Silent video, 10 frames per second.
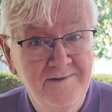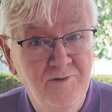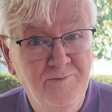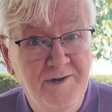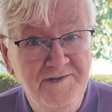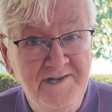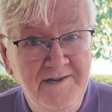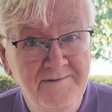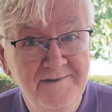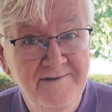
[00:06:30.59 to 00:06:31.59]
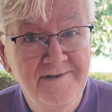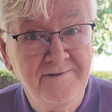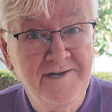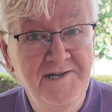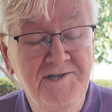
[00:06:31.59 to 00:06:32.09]
almost now,
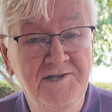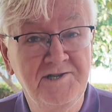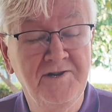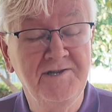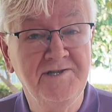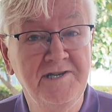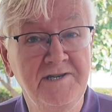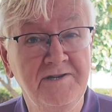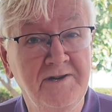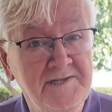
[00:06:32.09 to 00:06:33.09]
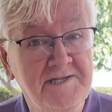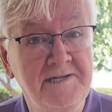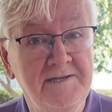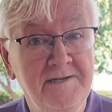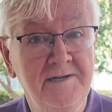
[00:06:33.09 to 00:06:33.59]
okay, since 1990,